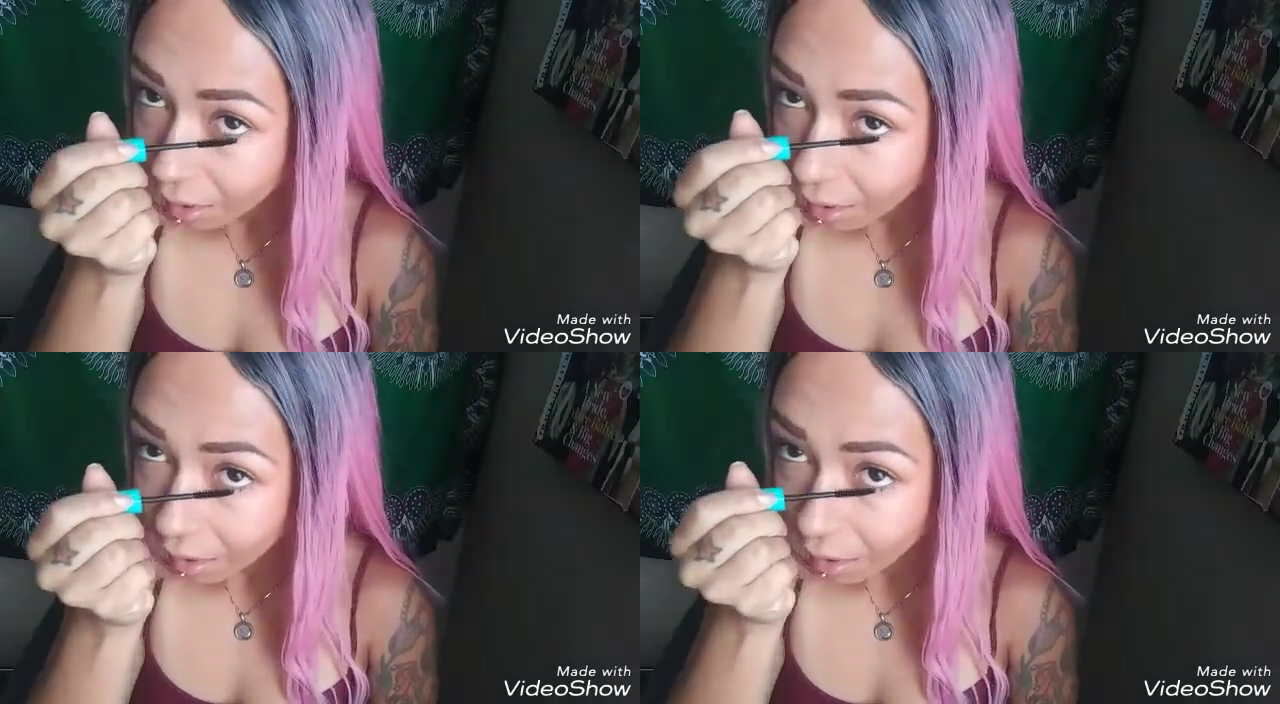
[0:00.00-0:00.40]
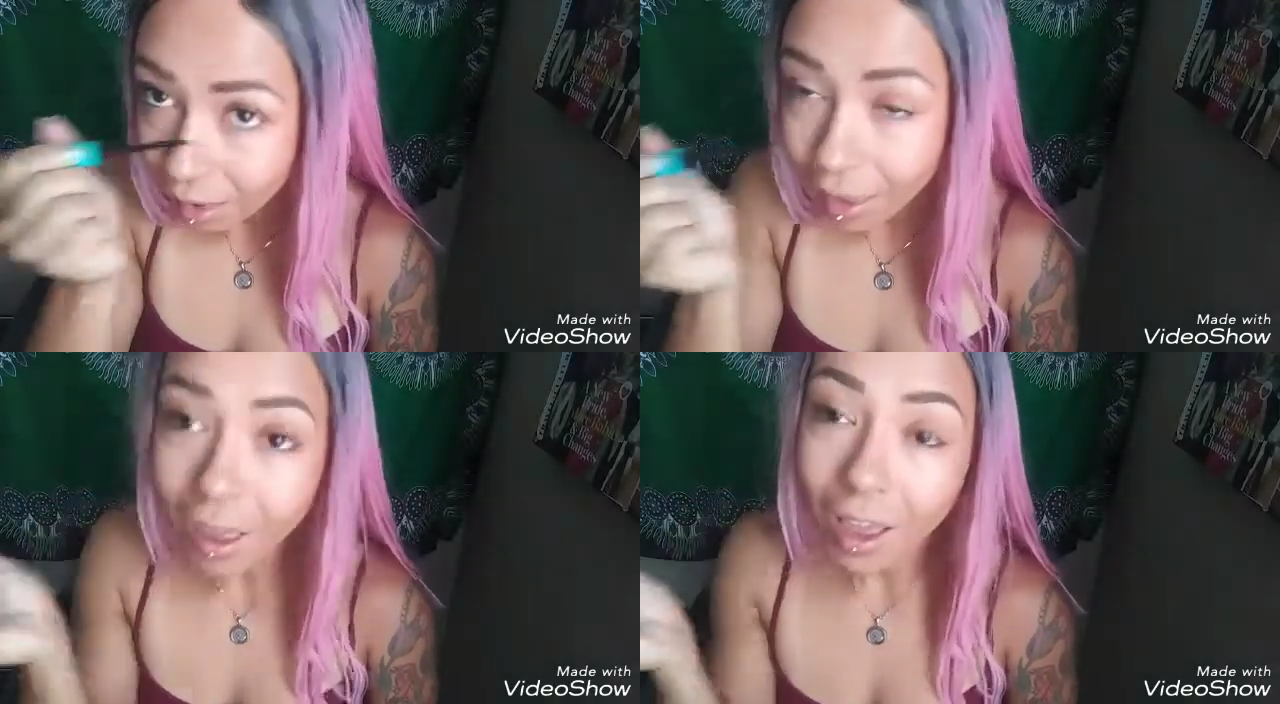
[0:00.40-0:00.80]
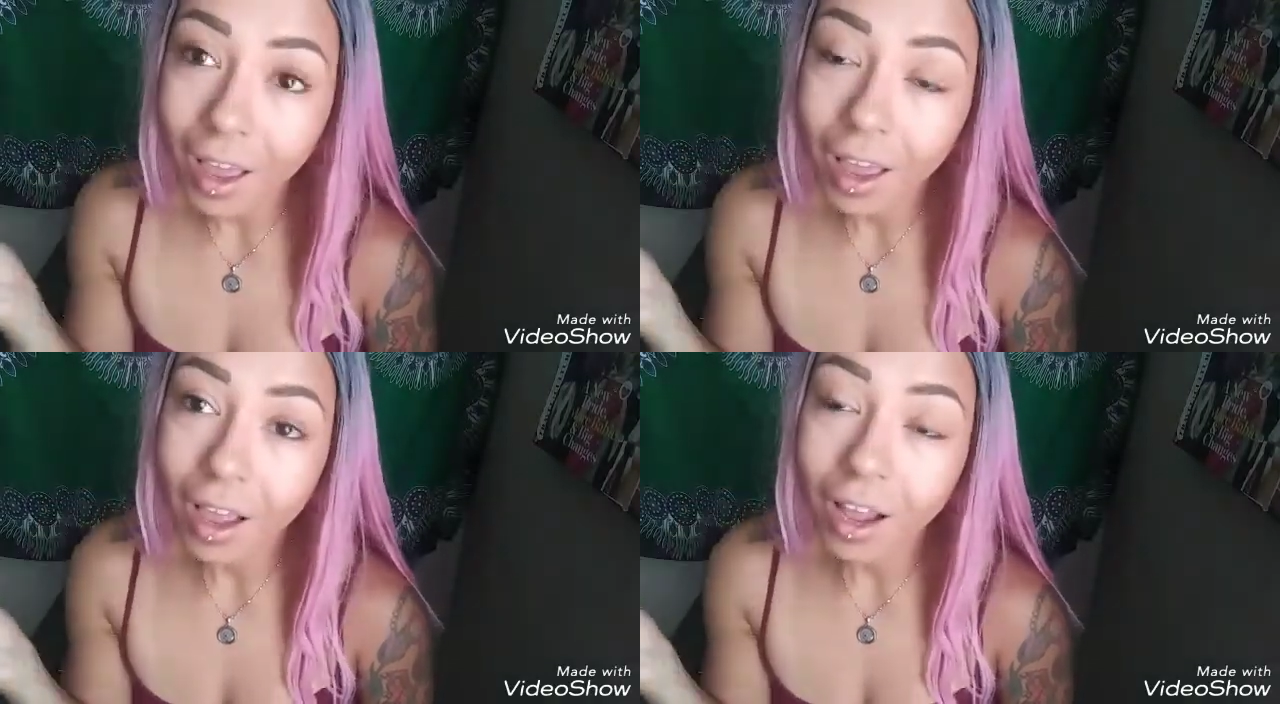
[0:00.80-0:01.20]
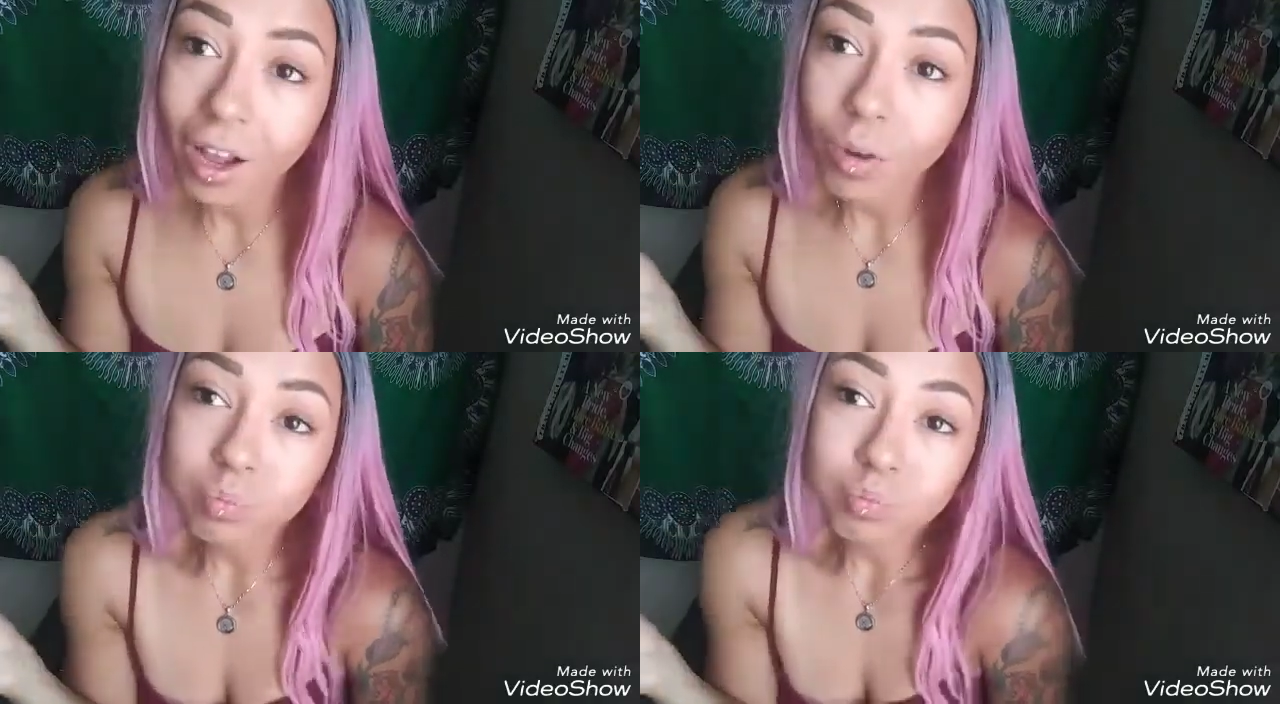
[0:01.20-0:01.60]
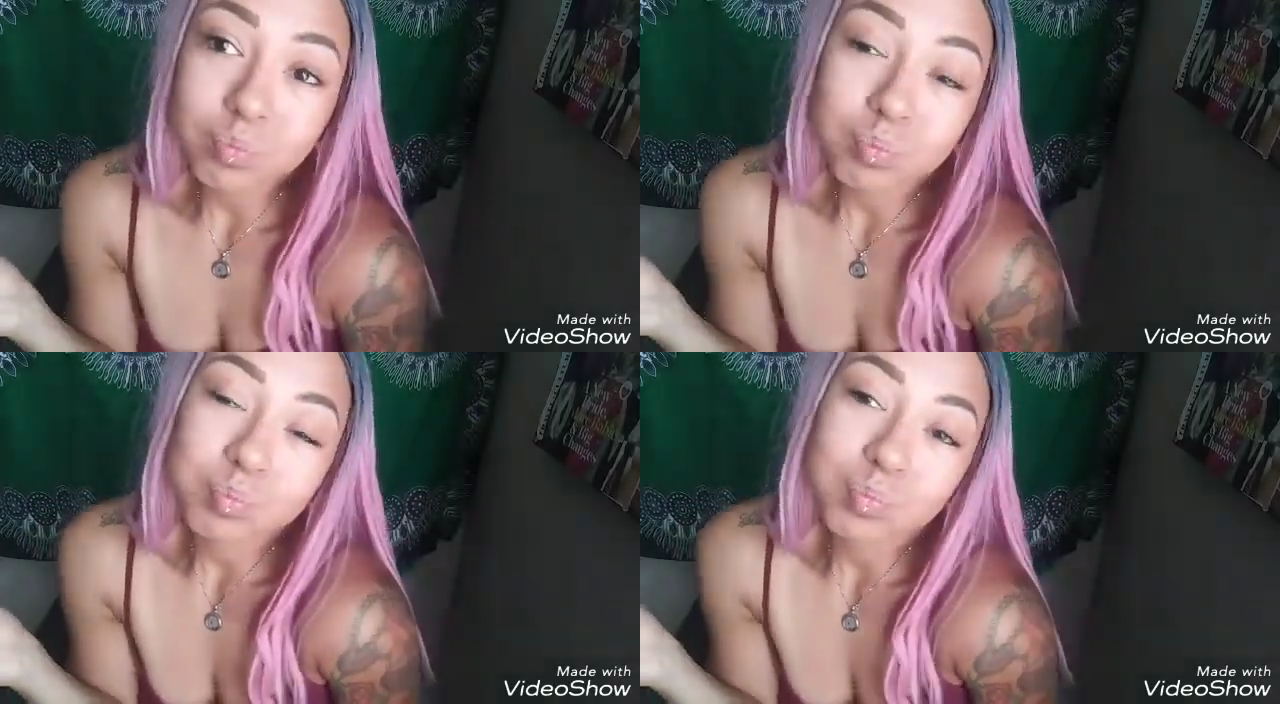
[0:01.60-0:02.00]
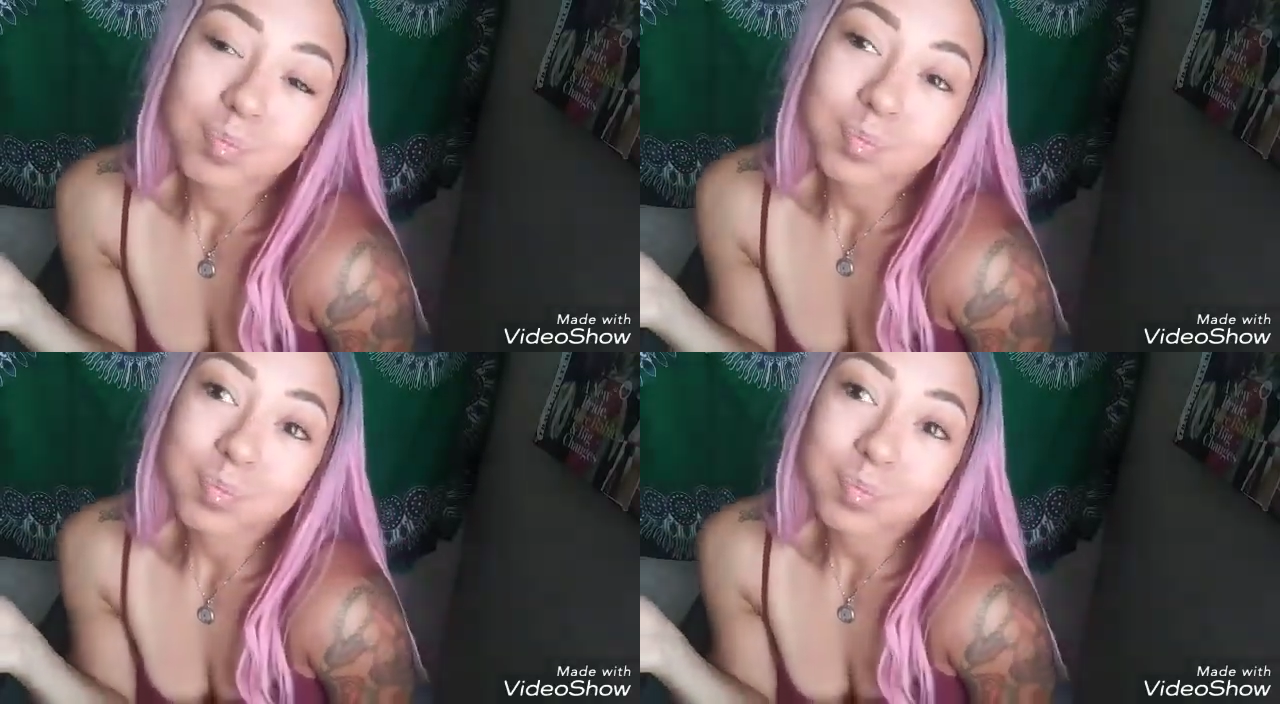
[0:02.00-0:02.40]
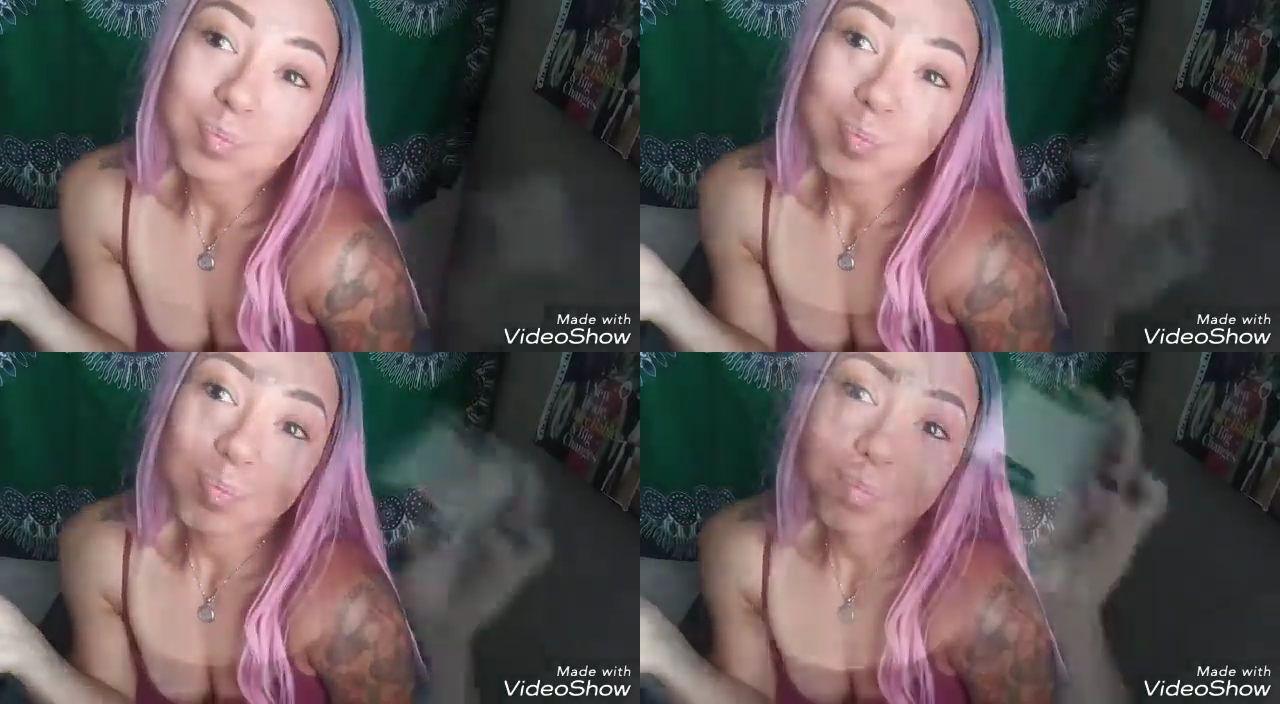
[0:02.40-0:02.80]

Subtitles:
This morning I was feeling a little fancy. Hey!